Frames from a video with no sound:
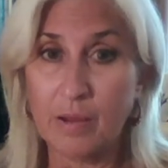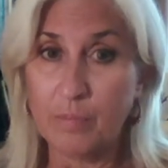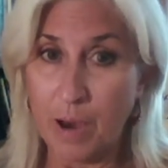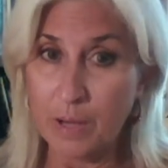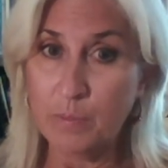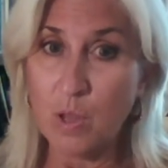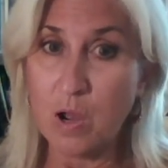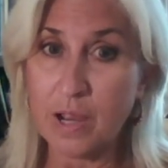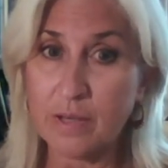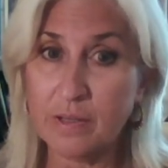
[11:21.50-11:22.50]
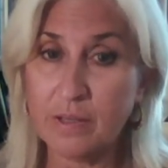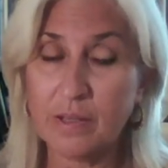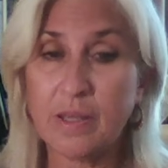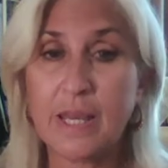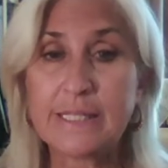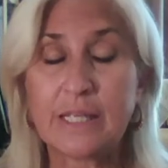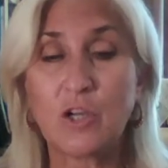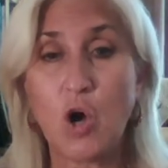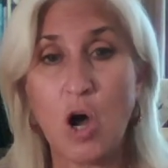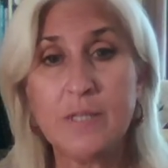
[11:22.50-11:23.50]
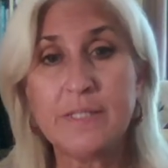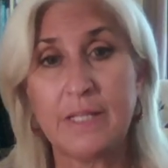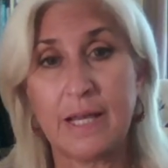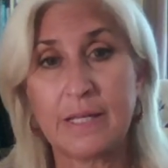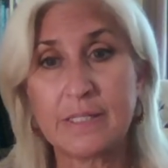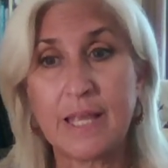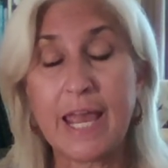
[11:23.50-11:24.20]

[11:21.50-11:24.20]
Bottom line is it costs less,